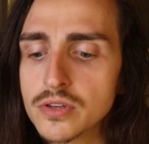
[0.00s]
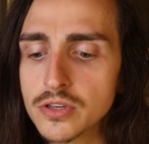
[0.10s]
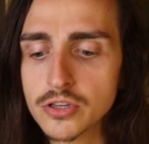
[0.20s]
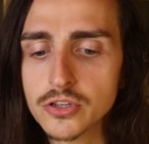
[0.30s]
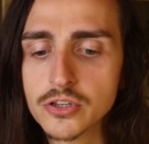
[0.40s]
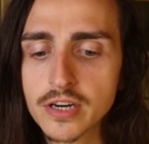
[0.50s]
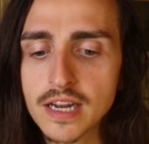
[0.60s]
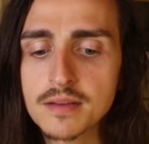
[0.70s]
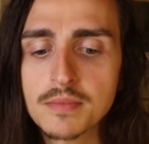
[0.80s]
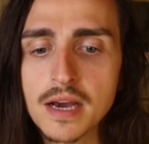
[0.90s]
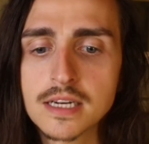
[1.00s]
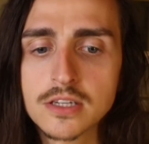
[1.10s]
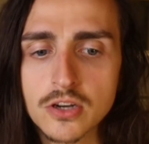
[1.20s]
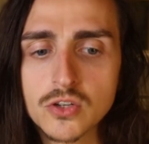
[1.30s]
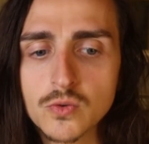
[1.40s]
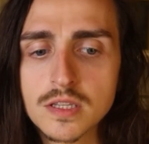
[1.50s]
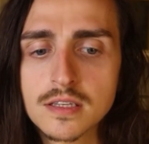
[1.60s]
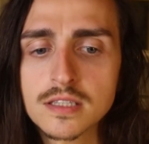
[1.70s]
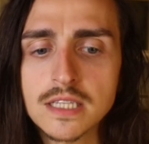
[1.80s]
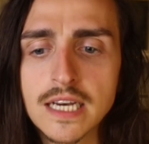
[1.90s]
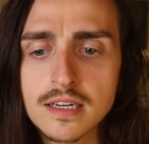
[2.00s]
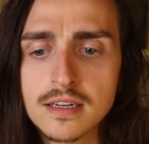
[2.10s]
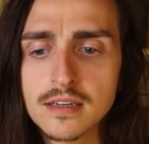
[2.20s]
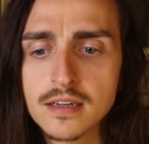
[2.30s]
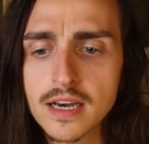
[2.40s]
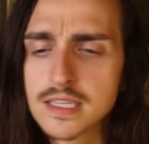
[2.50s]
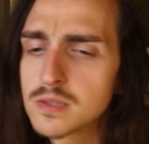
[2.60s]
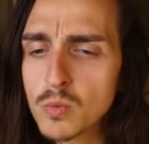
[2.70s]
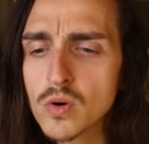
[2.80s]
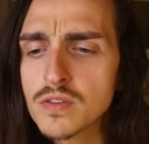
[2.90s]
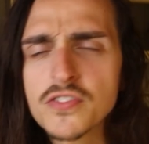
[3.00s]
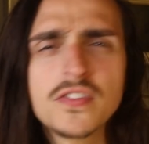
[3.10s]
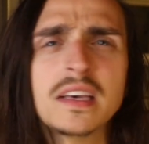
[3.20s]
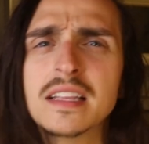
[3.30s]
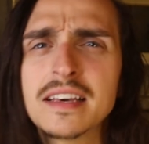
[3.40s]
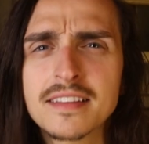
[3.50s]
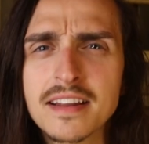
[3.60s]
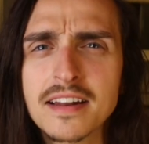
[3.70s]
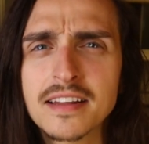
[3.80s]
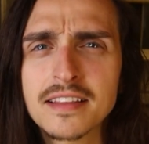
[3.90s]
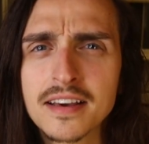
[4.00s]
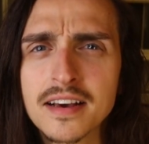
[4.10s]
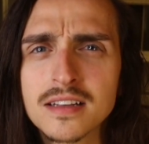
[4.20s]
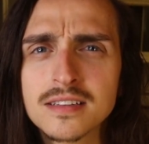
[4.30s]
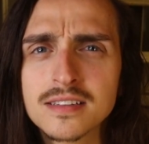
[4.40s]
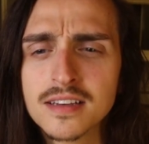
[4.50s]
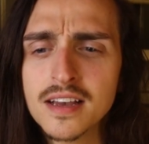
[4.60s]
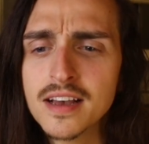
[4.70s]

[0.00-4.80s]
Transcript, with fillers: You're getting back in touch with this light, and it's more of a feeling than anything else.